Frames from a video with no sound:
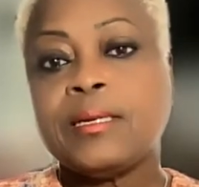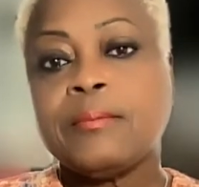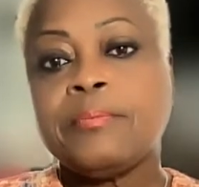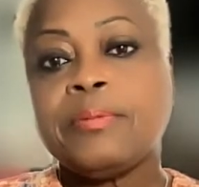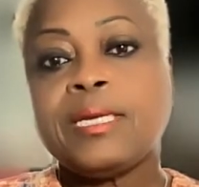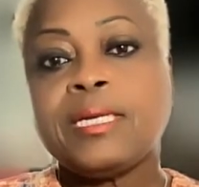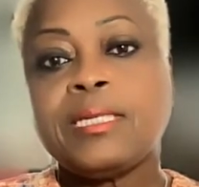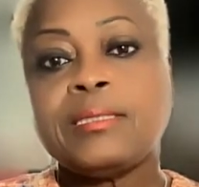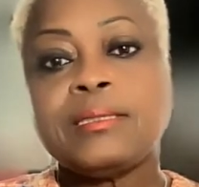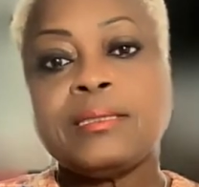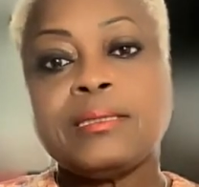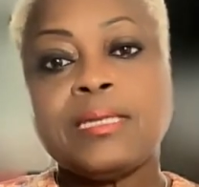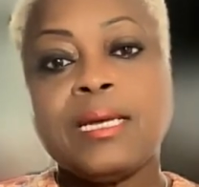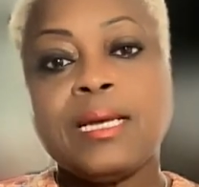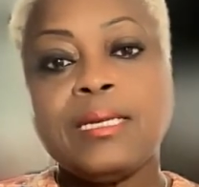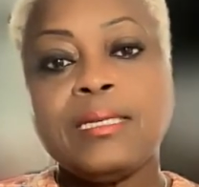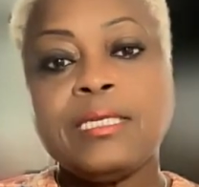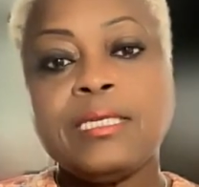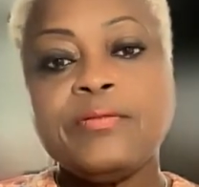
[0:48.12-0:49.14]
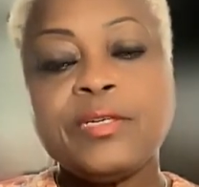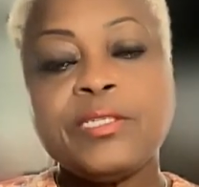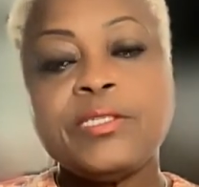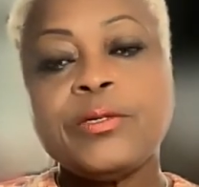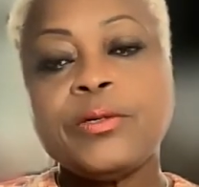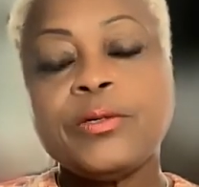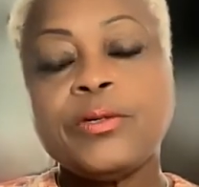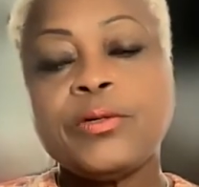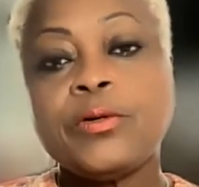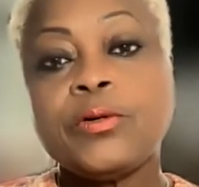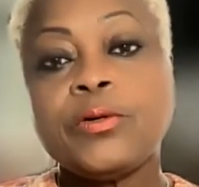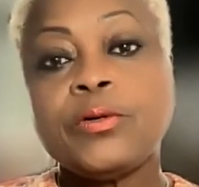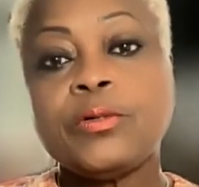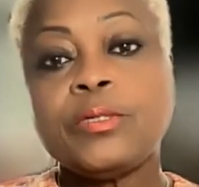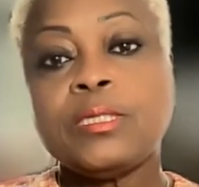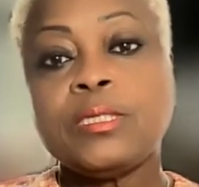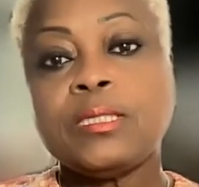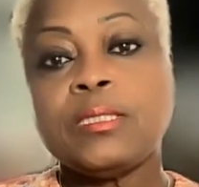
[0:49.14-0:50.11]
But even
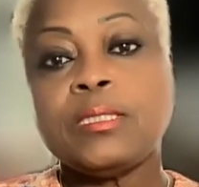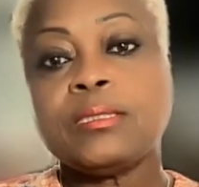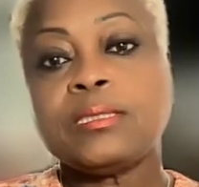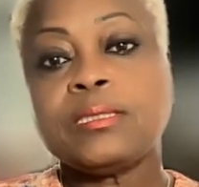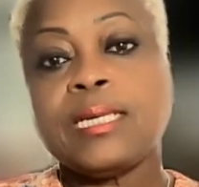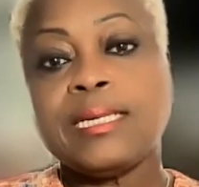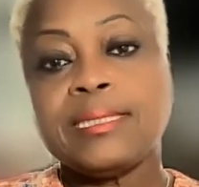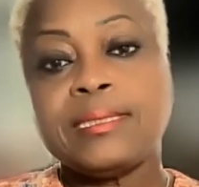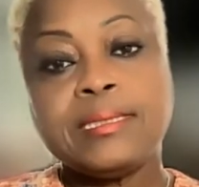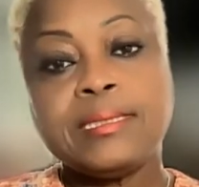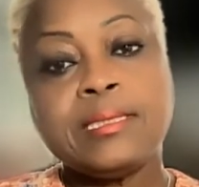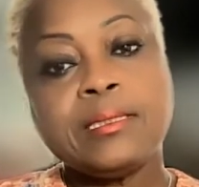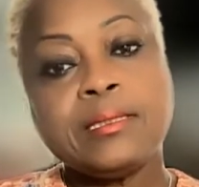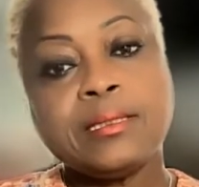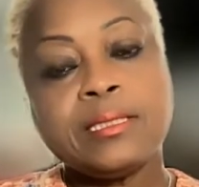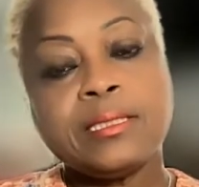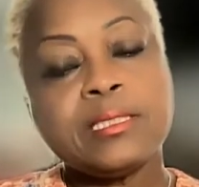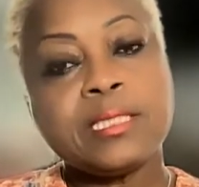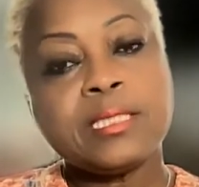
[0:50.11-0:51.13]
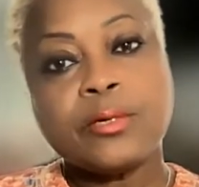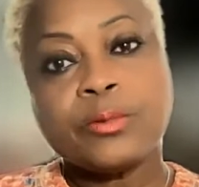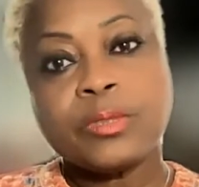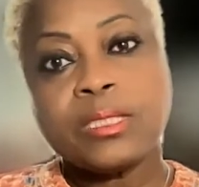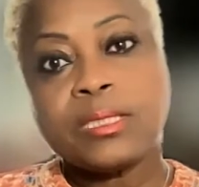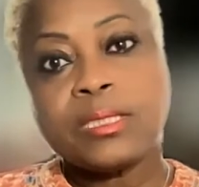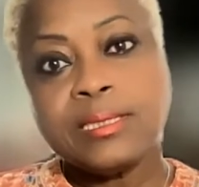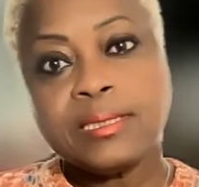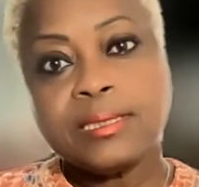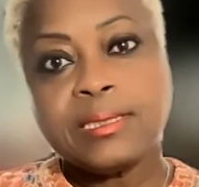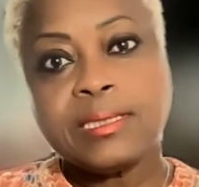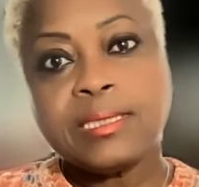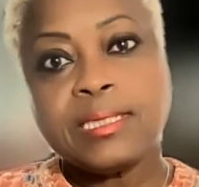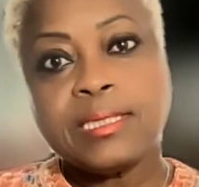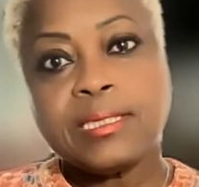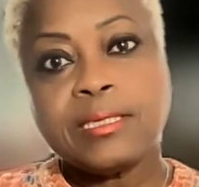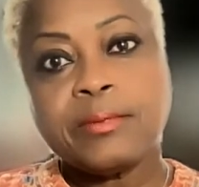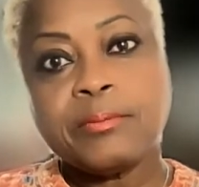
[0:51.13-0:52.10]
though it's ideal, it's not
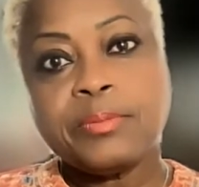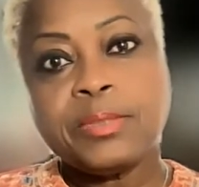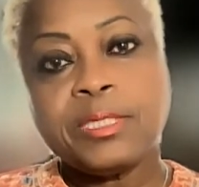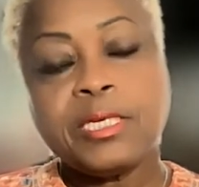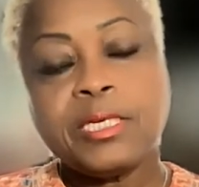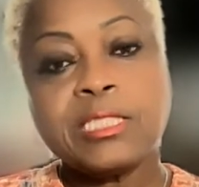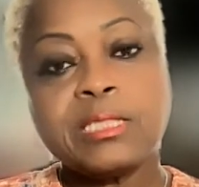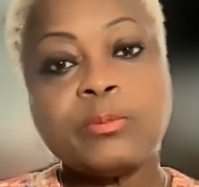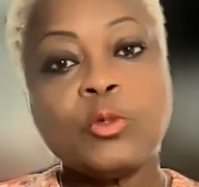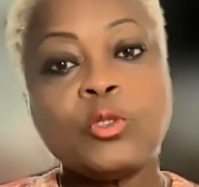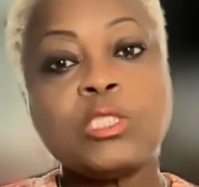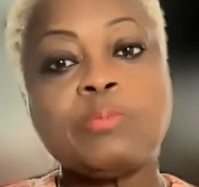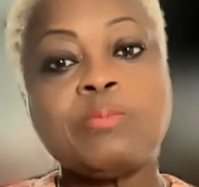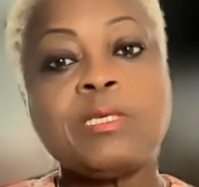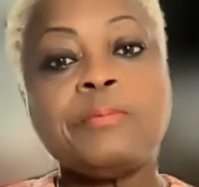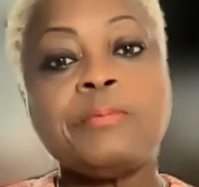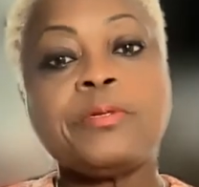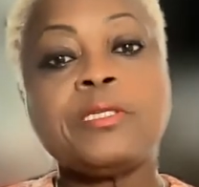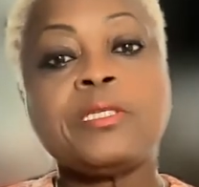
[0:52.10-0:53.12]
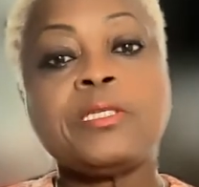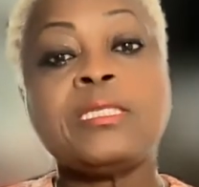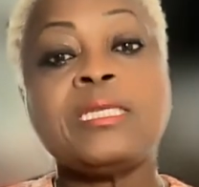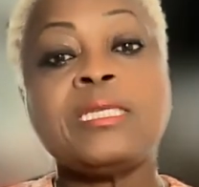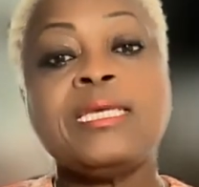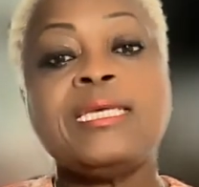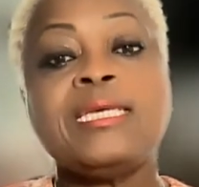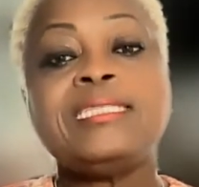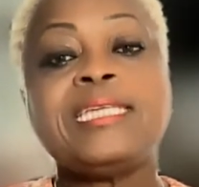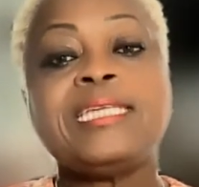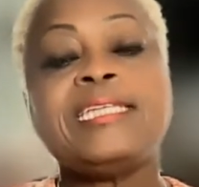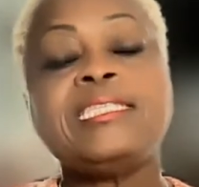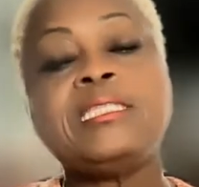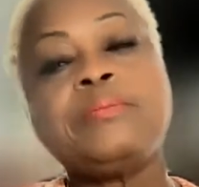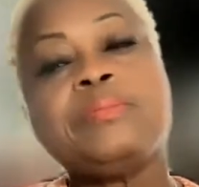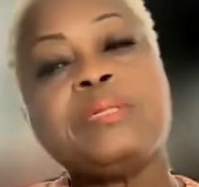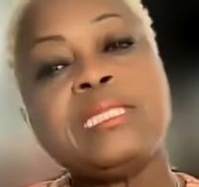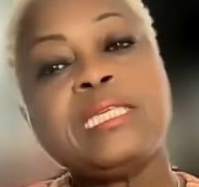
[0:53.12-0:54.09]
realistic because most people tend
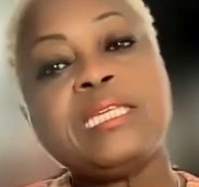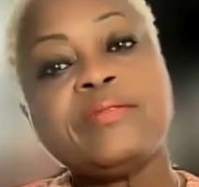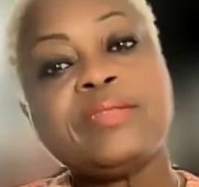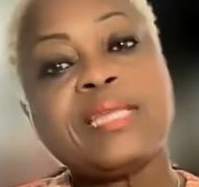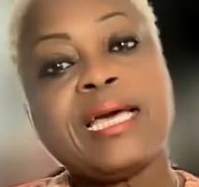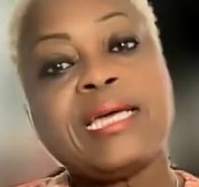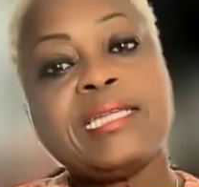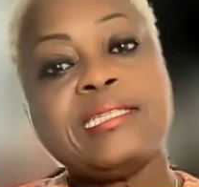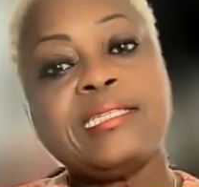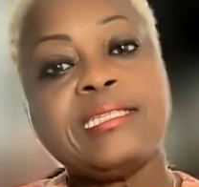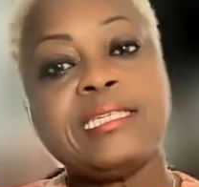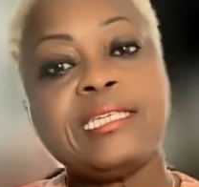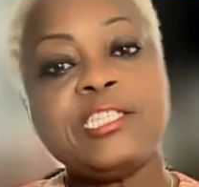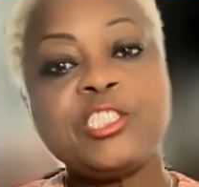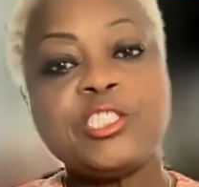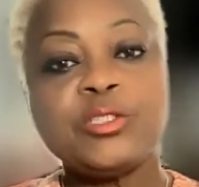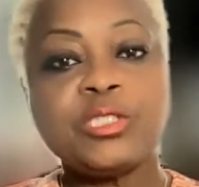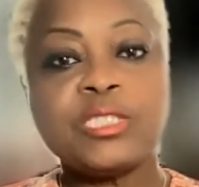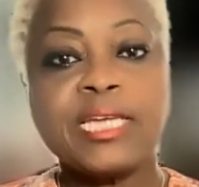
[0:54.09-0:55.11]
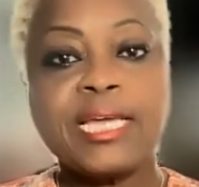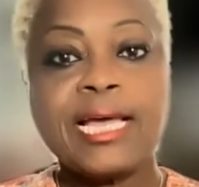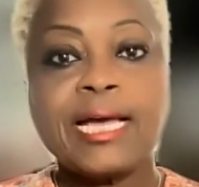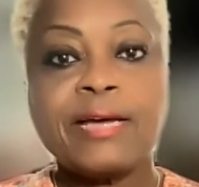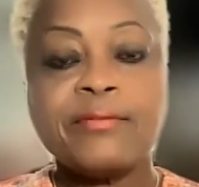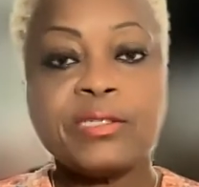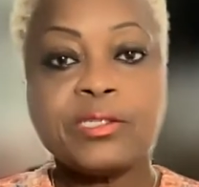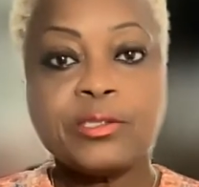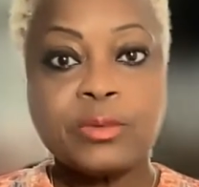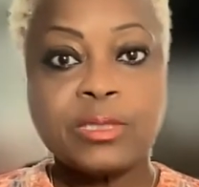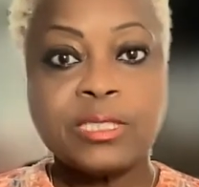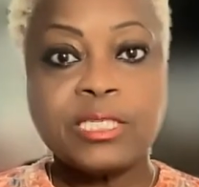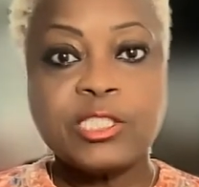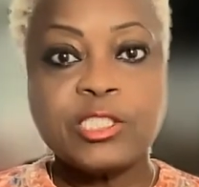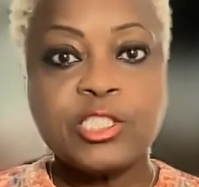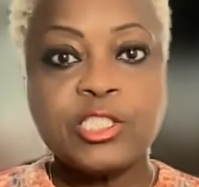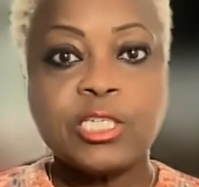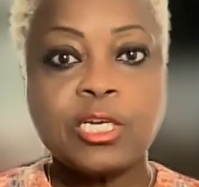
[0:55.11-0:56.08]
to believe that the issues they have in the
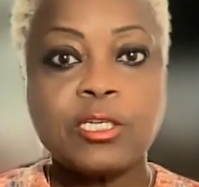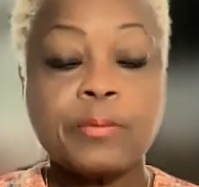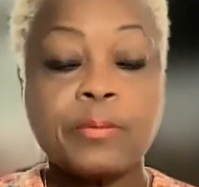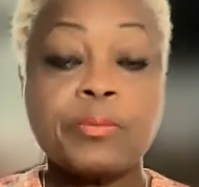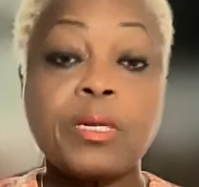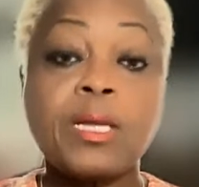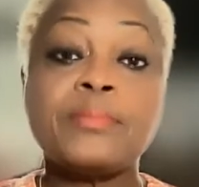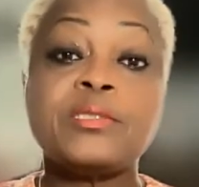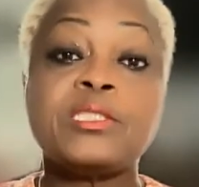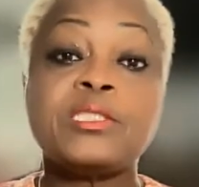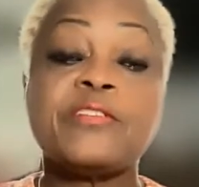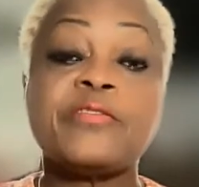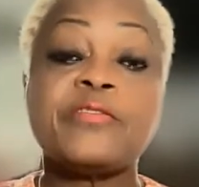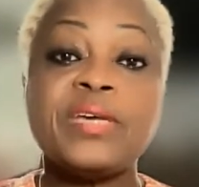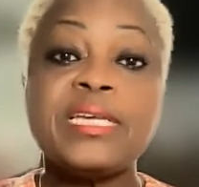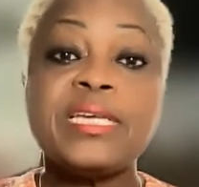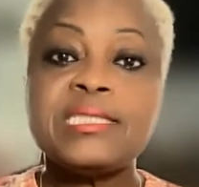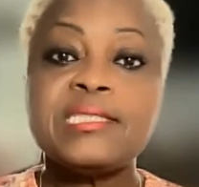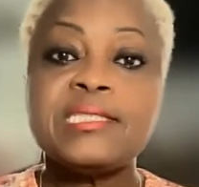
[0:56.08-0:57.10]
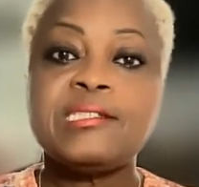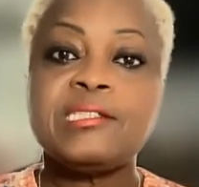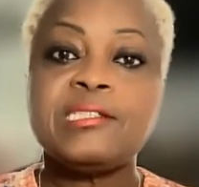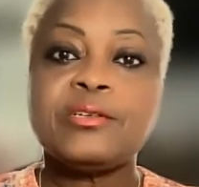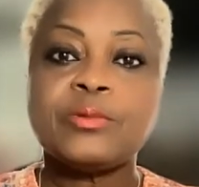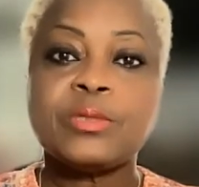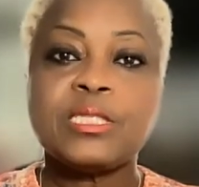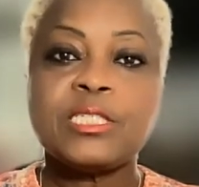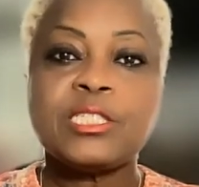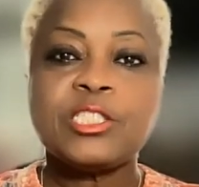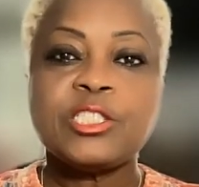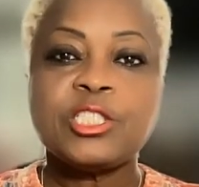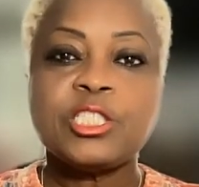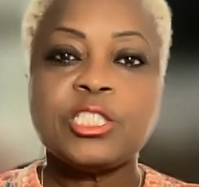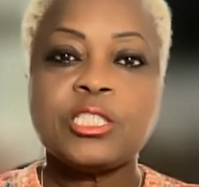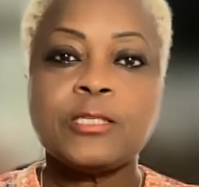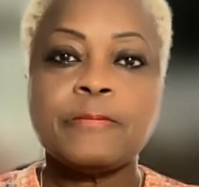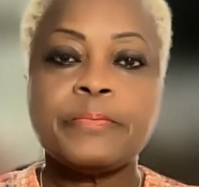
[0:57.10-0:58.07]
relationship or the problems they're facing in their
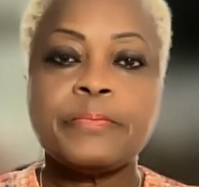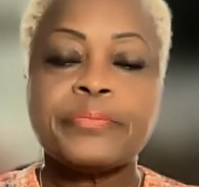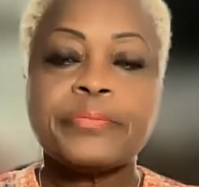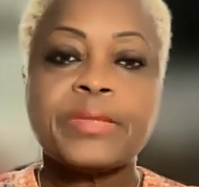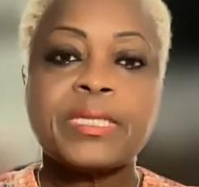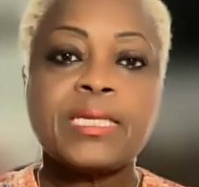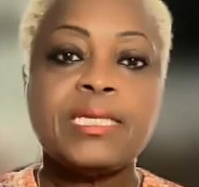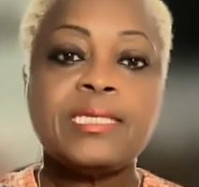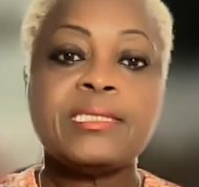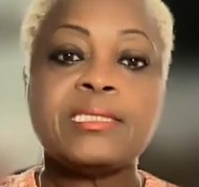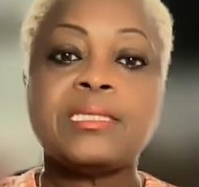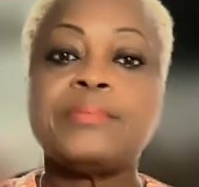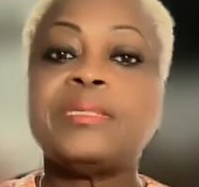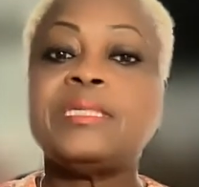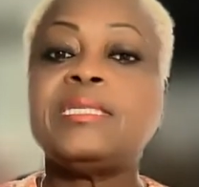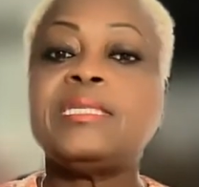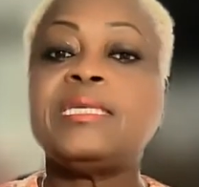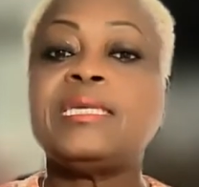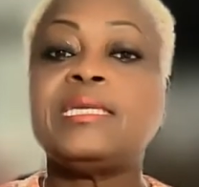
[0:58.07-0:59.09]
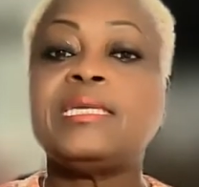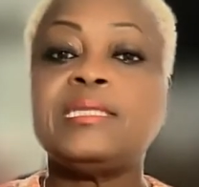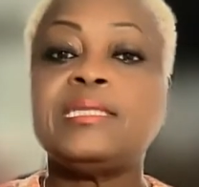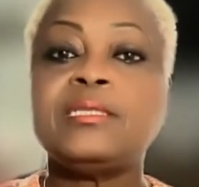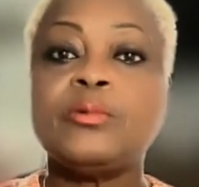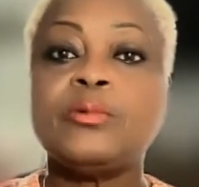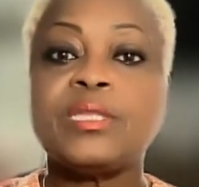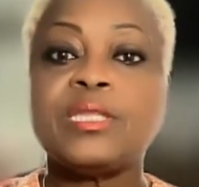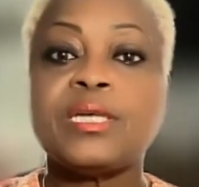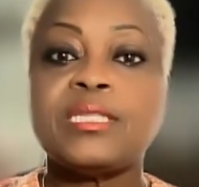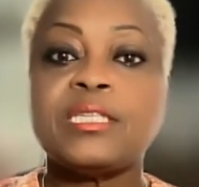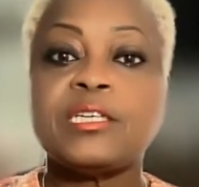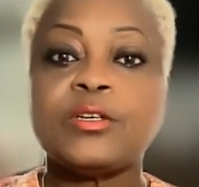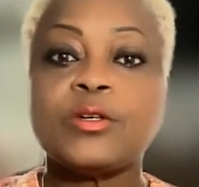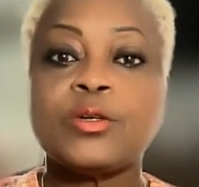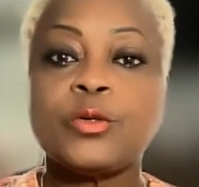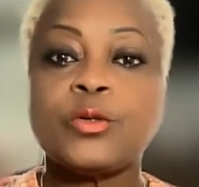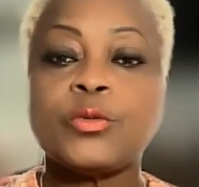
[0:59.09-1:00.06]
relationship is something they can deal with on
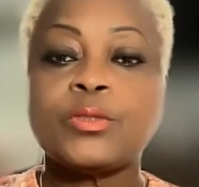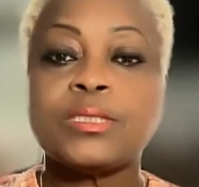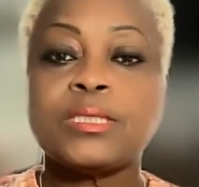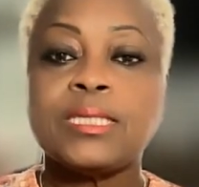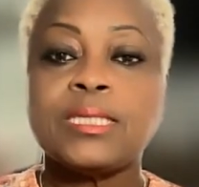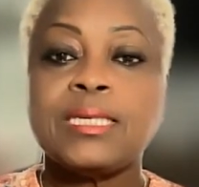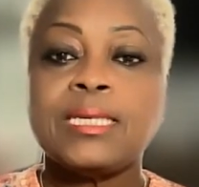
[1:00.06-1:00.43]
their own.